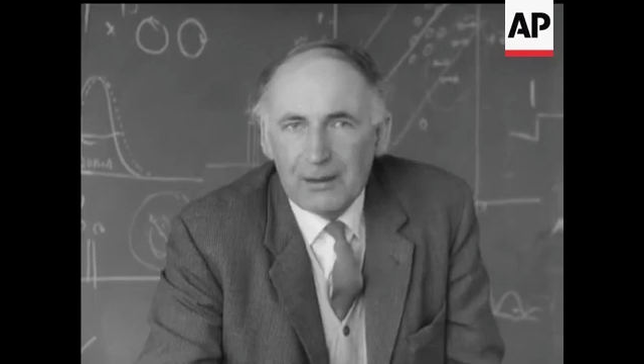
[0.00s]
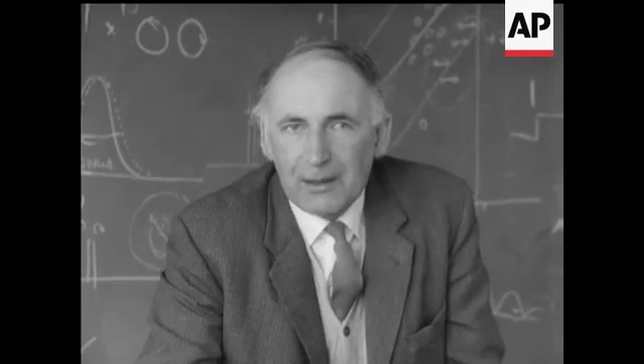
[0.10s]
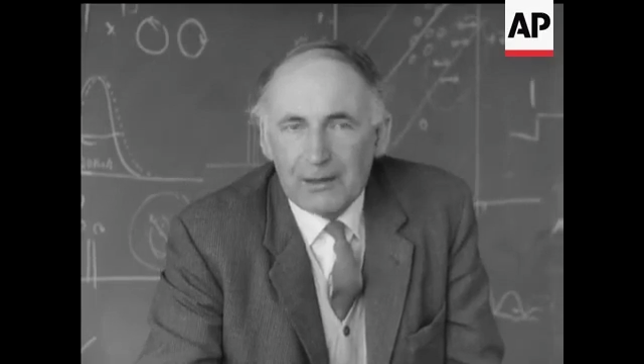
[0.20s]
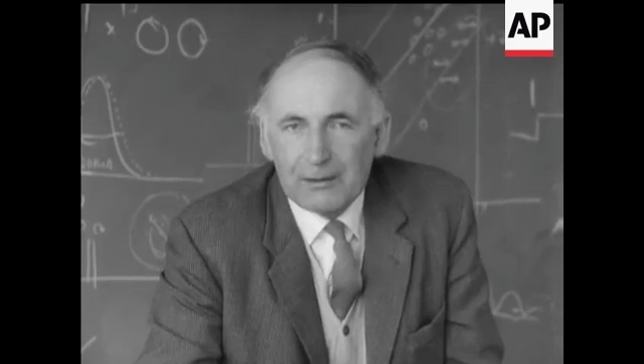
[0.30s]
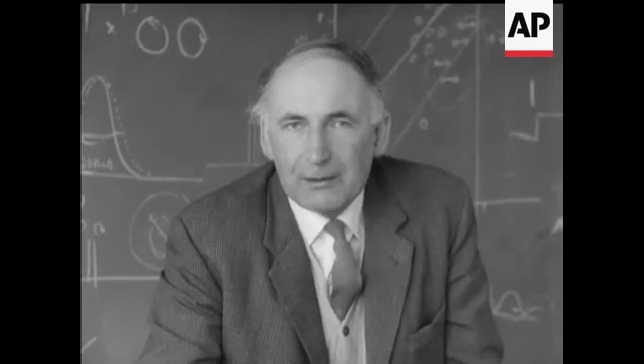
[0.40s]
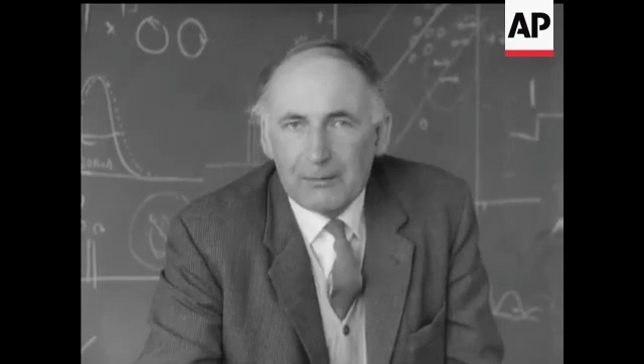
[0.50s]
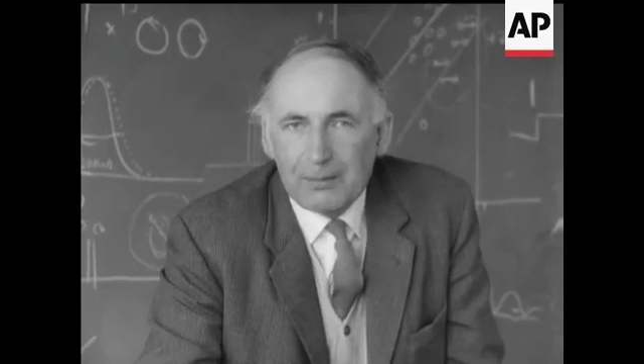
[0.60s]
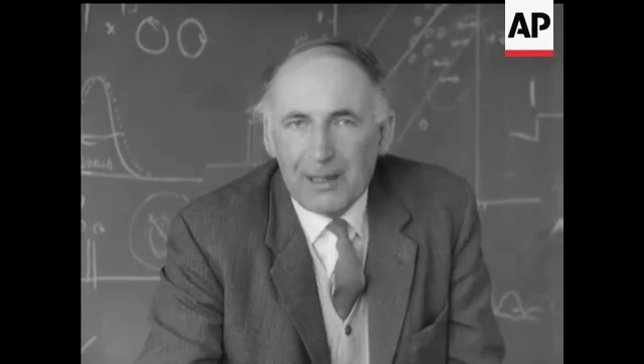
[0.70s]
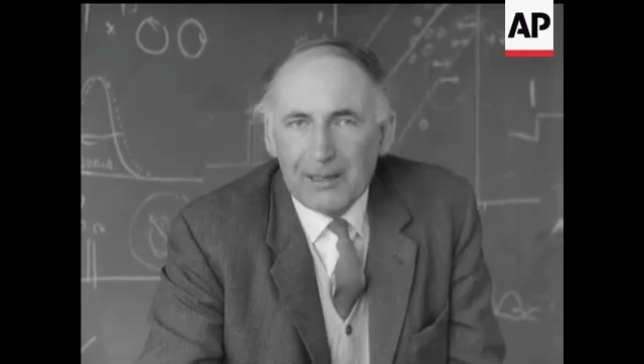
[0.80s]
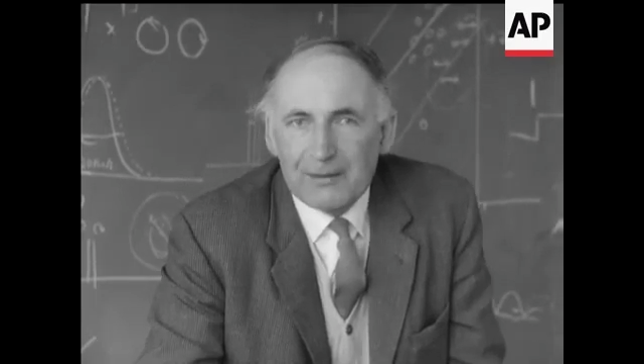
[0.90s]
and the
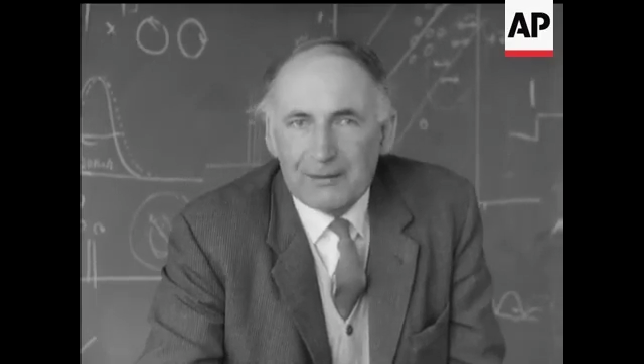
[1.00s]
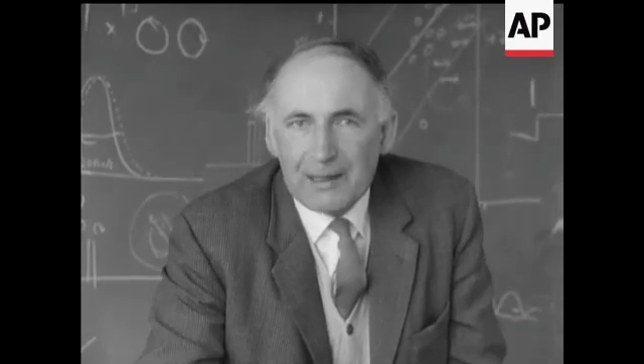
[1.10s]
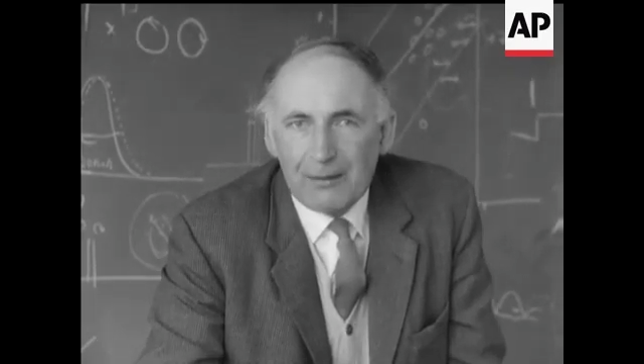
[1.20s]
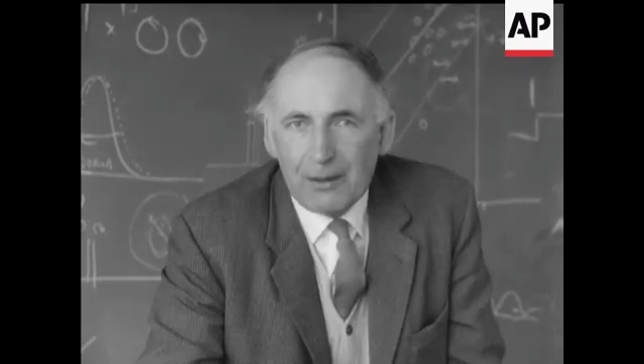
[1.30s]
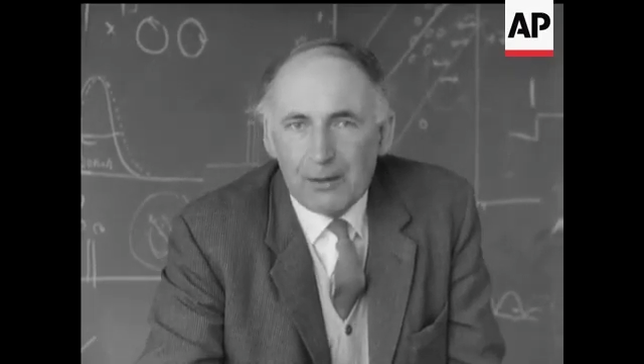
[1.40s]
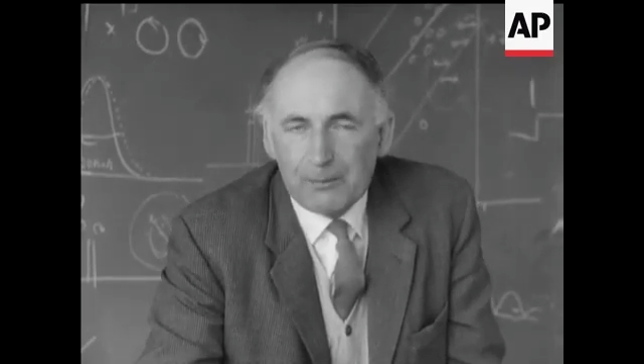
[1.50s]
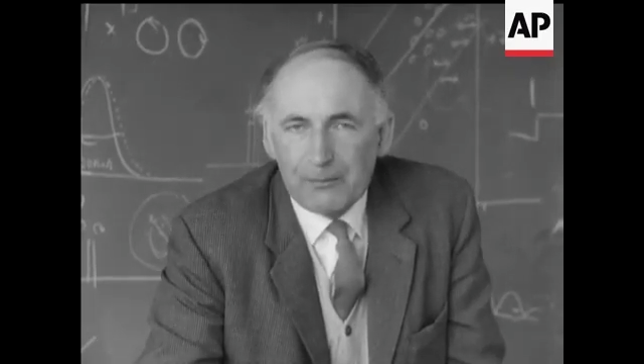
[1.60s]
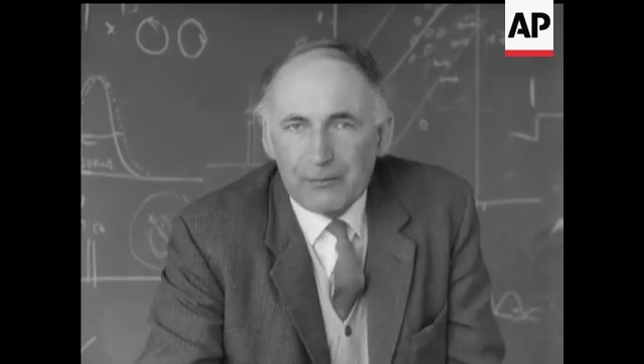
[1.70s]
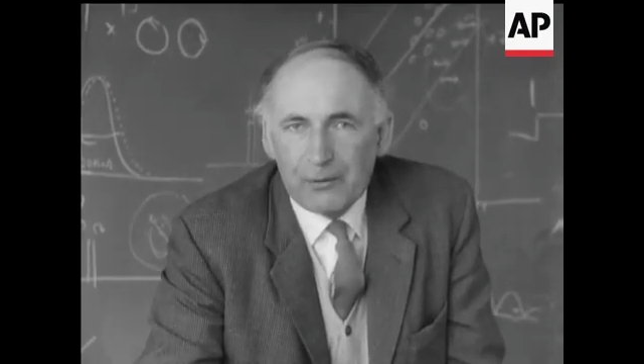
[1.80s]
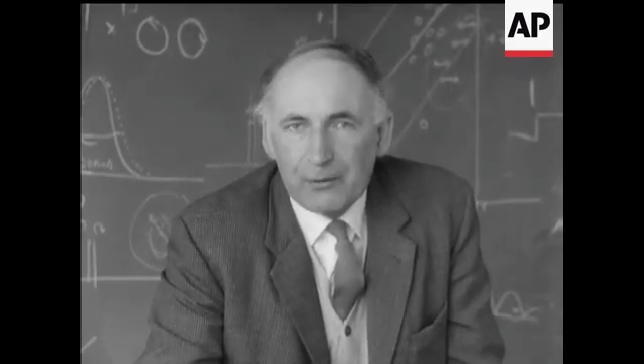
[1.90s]
path is now
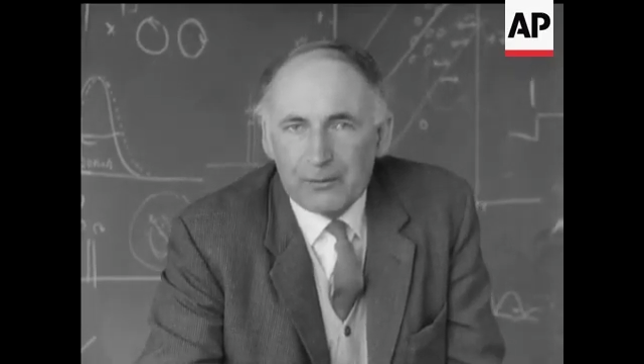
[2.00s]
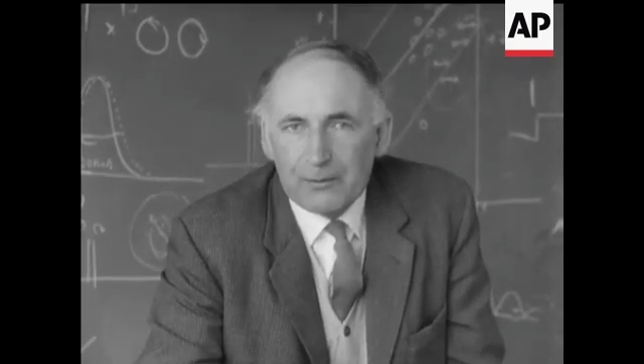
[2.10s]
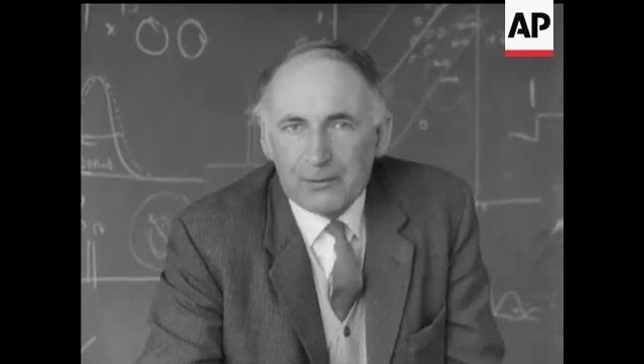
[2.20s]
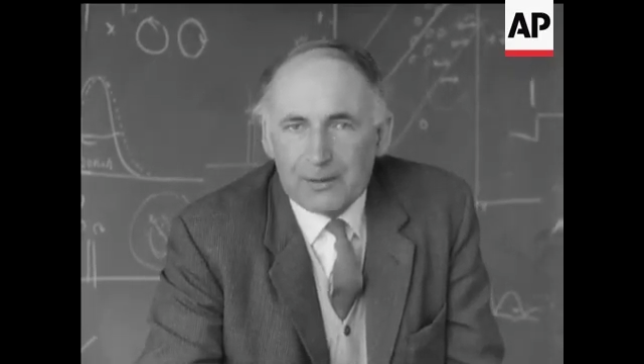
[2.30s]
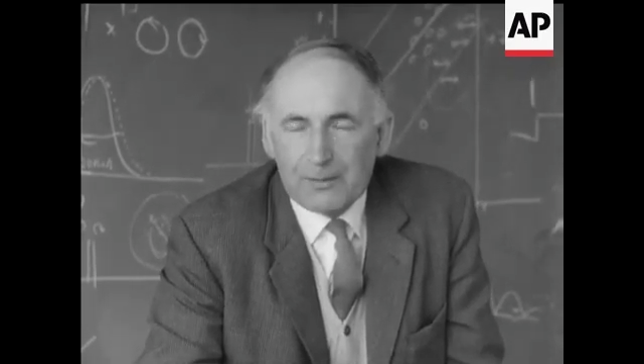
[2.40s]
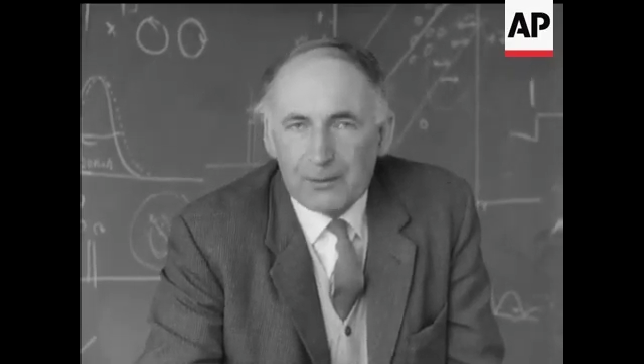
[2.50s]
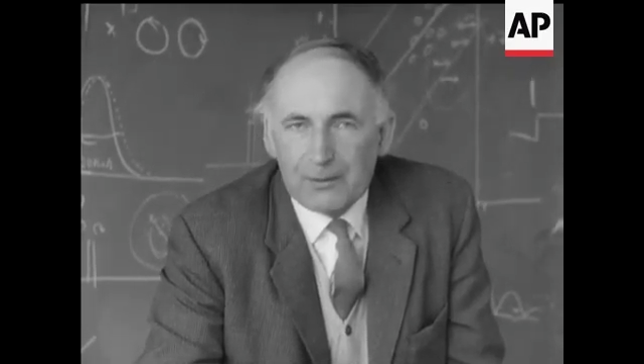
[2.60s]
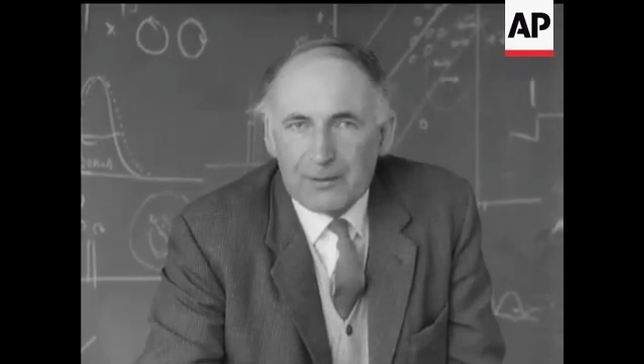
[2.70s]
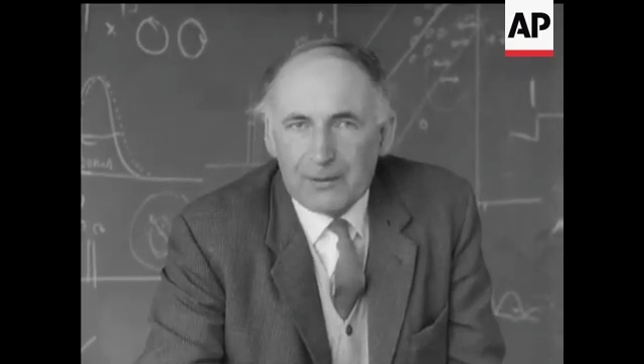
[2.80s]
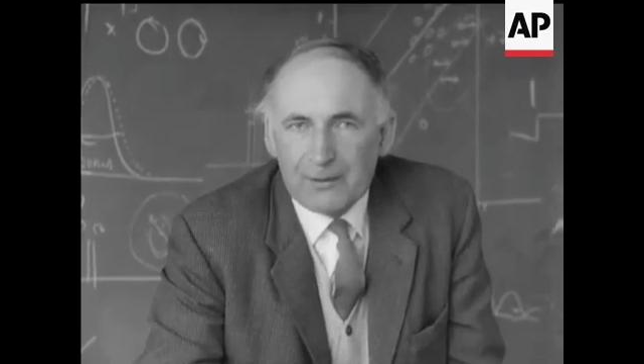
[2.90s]
open for them to
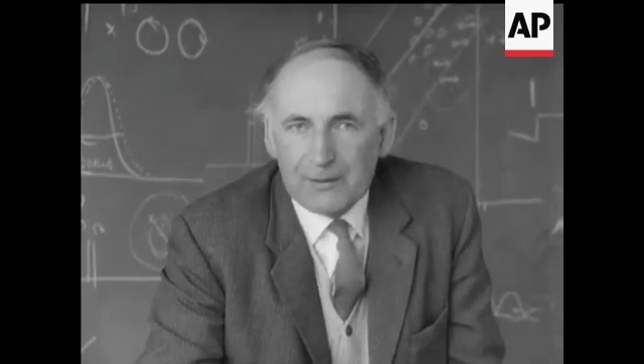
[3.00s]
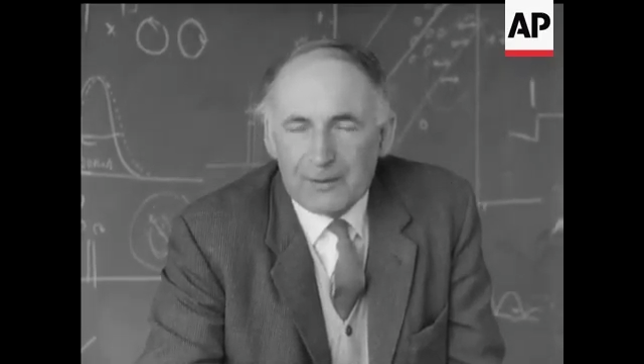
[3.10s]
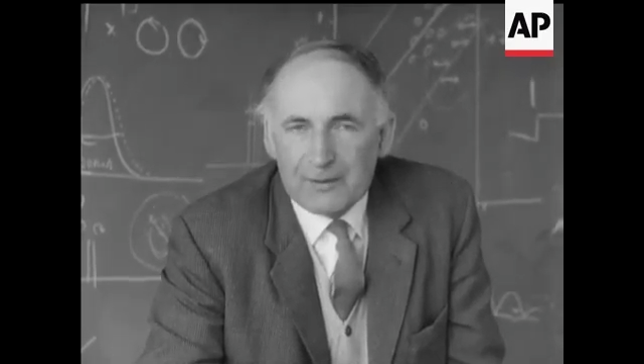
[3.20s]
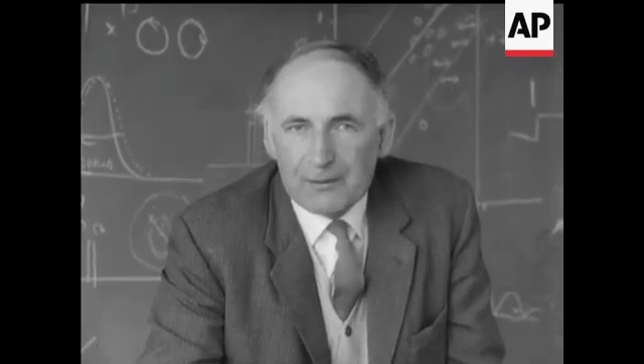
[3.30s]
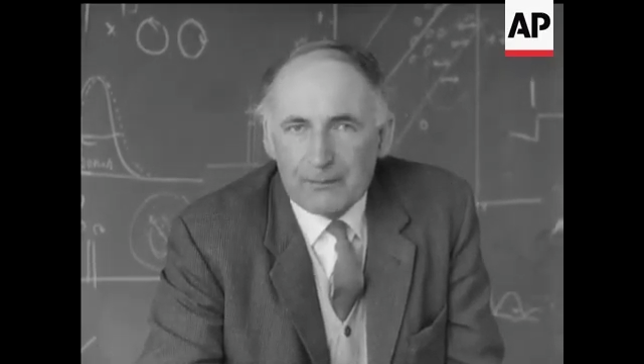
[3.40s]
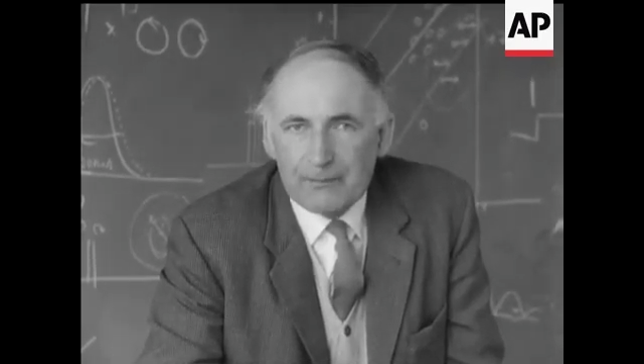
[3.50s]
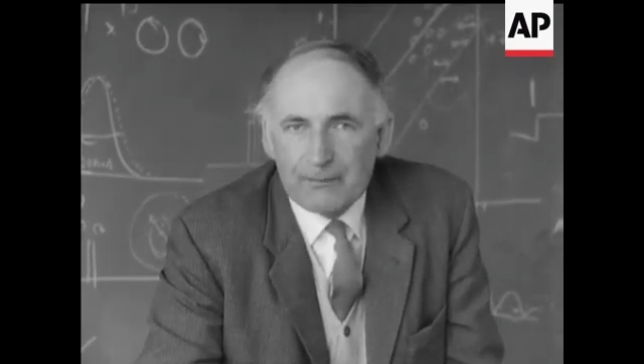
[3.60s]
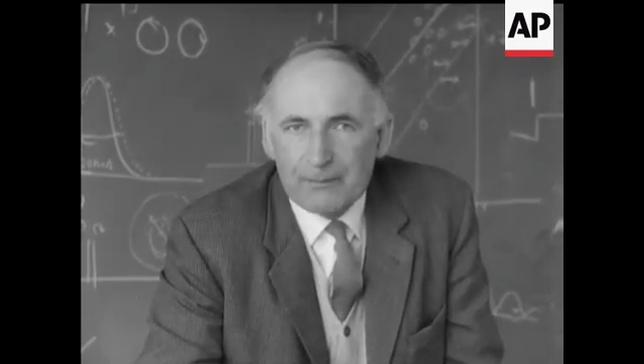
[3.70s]
explore the solar system.